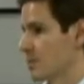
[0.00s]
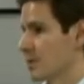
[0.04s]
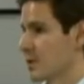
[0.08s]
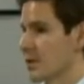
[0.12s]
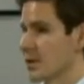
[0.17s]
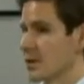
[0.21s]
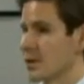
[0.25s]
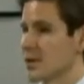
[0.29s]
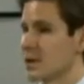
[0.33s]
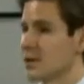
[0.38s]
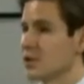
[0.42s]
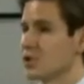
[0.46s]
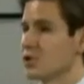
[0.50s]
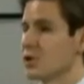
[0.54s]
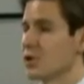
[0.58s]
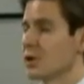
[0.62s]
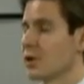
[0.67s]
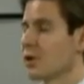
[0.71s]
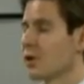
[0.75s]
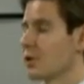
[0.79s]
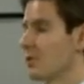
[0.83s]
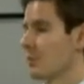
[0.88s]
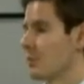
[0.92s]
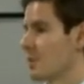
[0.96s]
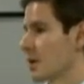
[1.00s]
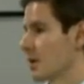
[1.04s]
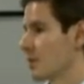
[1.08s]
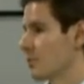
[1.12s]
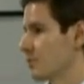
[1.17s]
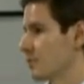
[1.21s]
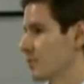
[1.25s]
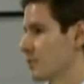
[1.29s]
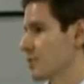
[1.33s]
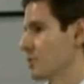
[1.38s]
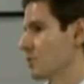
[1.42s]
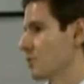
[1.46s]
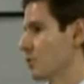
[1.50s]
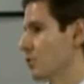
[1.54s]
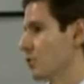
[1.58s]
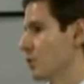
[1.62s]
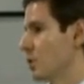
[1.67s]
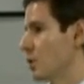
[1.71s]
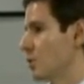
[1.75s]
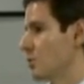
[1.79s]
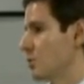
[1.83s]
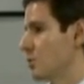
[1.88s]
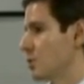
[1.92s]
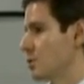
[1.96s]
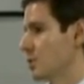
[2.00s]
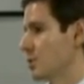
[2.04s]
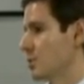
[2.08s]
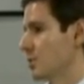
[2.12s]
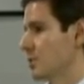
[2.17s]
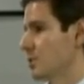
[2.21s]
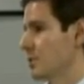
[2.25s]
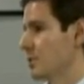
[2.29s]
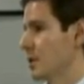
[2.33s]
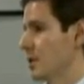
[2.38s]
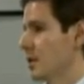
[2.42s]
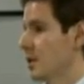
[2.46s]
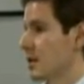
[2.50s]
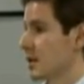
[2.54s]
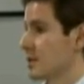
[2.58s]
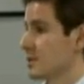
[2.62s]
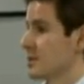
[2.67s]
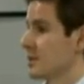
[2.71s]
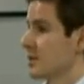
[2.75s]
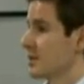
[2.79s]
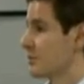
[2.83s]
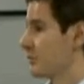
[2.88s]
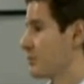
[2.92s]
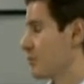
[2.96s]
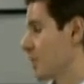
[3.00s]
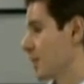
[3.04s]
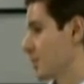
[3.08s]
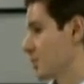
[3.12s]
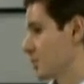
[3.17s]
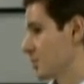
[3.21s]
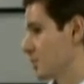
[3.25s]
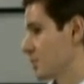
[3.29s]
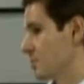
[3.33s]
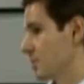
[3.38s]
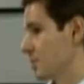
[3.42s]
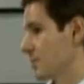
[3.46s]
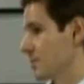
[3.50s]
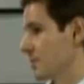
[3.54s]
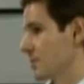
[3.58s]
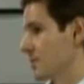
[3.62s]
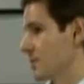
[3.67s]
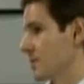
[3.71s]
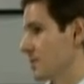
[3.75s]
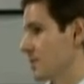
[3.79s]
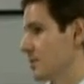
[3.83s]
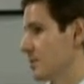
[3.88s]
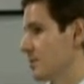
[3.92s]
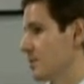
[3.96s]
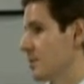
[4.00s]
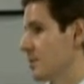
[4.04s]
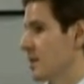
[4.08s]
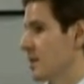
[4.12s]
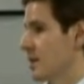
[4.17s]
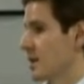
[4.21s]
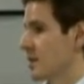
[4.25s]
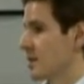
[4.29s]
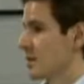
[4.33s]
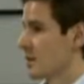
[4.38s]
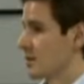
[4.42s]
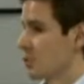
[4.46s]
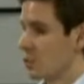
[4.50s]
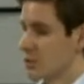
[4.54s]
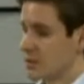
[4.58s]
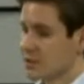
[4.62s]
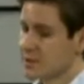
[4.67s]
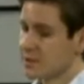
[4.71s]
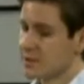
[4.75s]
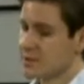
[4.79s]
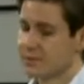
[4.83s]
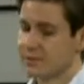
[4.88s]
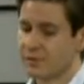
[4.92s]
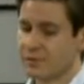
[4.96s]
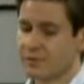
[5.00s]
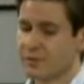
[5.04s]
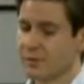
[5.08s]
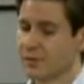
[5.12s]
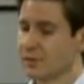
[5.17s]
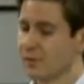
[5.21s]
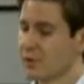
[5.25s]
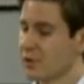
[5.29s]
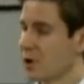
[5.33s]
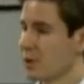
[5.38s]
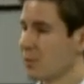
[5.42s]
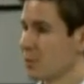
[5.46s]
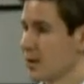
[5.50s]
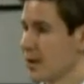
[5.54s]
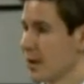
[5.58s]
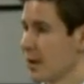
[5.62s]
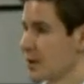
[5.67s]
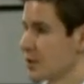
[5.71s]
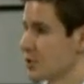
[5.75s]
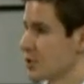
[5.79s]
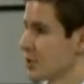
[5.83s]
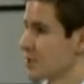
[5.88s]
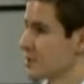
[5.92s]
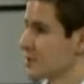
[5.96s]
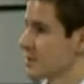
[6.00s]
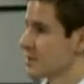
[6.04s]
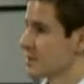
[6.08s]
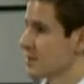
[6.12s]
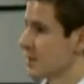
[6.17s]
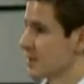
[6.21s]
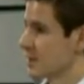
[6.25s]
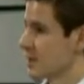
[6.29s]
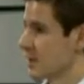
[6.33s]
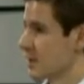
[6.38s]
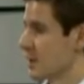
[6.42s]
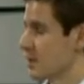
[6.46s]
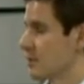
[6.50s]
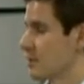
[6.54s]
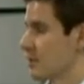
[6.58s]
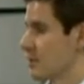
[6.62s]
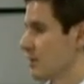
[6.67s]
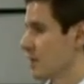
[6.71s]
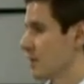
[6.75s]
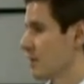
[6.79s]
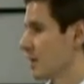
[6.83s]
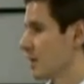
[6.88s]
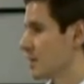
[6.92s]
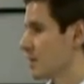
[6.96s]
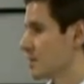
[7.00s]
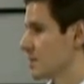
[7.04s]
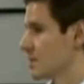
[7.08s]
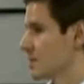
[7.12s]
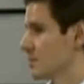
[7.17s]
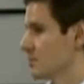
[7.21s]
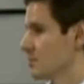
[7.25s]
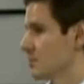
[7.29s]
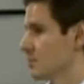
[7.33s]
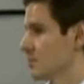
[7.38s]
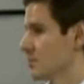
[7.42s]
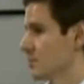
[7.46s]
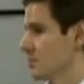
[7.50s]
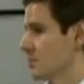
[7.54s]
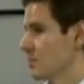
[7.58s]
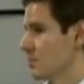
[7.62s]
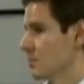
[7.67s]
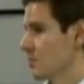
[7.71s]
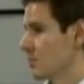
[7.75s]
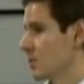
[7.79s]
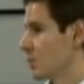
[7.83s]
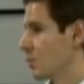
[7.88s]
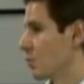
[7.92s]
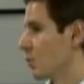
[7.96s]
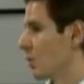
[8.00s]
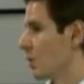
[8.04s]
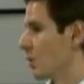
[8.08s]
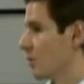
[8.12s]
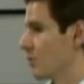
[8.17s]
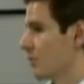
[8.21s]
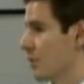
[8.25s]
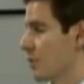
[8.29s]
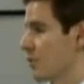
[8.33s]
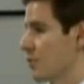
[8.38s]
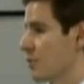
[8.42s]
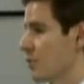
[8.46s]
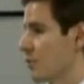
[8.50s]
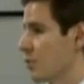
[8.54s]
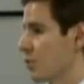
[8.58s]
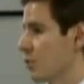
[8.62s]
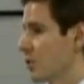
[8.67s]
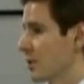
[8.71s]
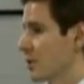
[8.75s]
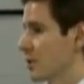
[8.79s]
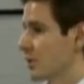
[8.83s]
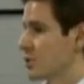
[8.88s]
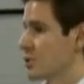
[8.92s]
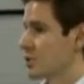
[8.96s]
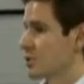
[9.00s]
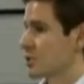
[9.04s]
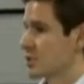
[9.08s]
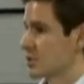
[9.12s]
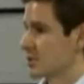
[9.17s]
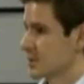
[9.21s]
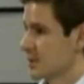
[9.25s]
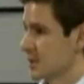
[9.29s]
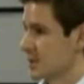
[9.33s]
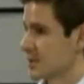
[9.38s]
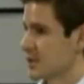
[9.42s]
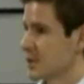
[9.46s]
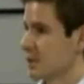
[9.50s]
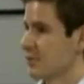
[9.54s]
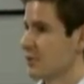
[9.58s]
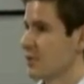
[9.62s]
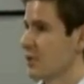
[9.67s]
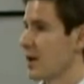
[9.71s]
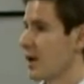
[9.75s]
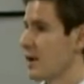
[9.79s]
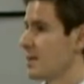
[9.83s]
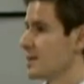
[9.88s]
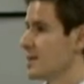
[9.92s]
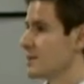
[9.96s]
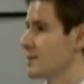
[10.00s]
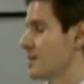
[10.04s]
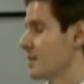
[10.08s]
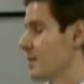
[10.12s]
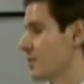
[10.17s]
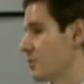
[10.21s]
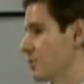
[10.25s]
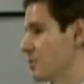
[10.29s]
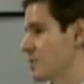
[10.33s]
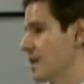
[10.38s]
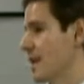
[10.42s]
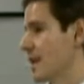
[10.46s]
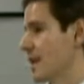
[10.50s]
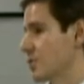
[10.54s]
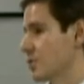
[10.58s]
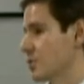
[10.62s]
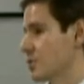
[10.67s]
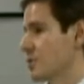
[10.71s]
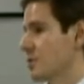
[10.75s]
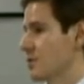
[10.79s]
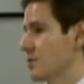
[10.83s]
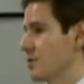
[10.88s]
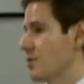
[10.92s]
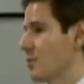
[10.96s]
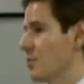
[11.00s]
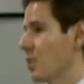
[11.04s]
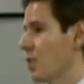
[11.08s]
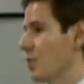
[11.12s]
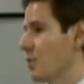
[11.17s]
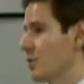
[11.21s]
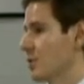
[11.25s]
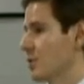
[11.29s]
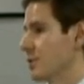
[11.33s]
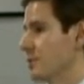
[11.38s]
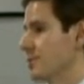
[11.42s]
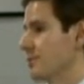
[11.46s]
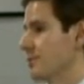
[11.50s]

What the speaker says: They enjoy all the benefits of home ownership, aside from actually being on title. And then once they've fulfilled their obligations and they can get their financing, they'll qualify for the mortgage, take it off your hands, and now it's actually their property.